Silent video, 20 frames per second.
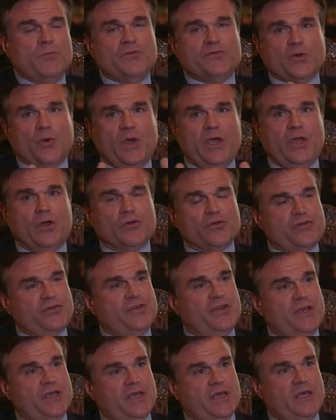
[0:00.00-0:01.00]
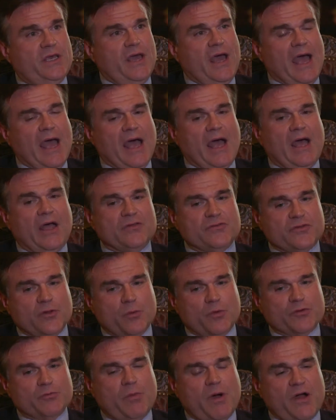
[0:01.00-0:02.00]
So he or she has the
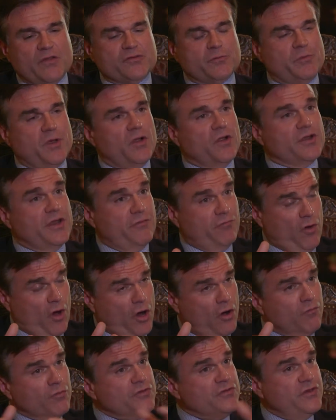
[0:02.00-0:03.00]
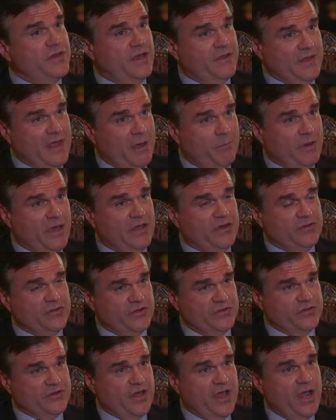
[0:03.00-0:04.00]
responsibility for overseeing that
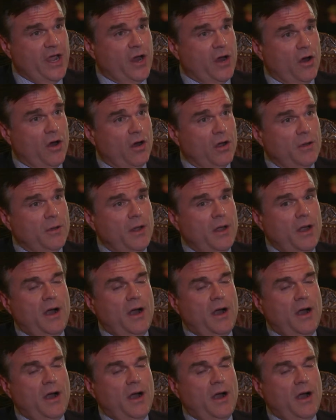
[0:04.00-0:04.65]
patient's care,